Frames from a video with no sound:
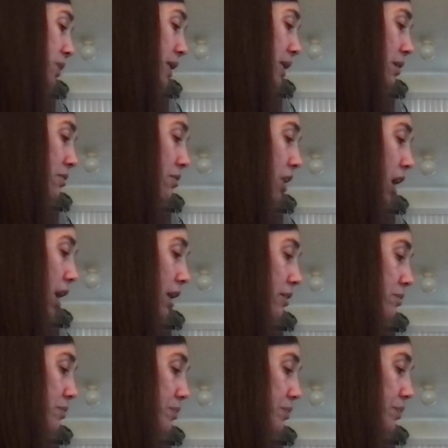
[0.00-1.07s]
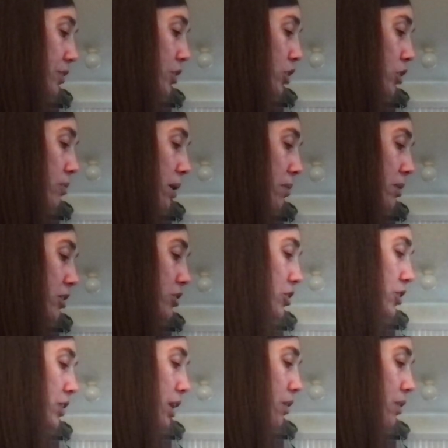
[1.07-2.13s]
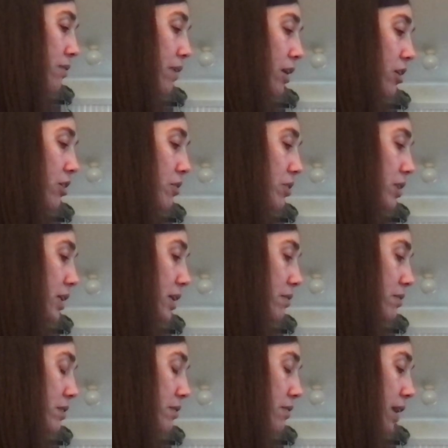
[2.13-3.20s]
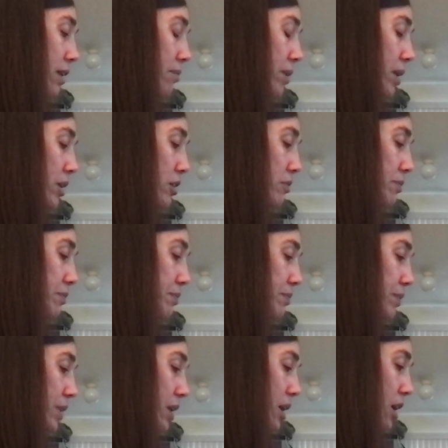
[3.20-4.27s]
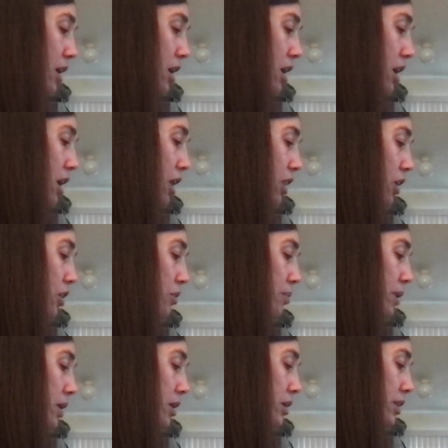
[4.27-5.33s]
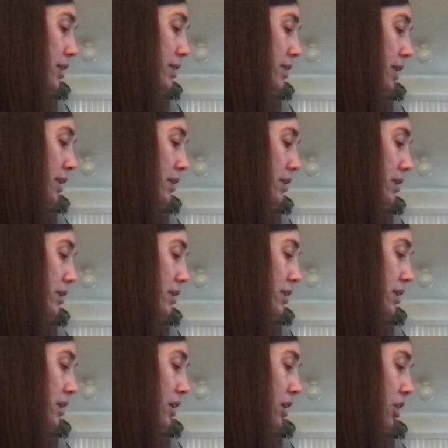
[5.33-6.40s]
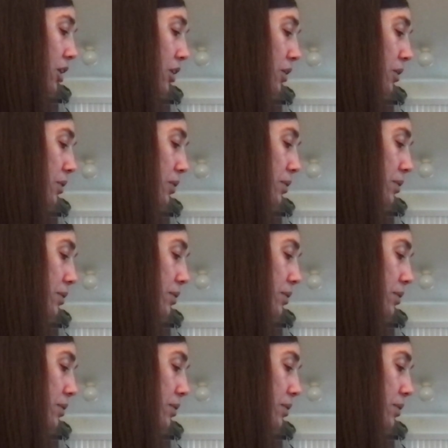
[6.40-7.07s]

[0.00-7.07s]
we did fly. You may be sure they were very relieved to find Peter. Hello, Peter, they said. Hello.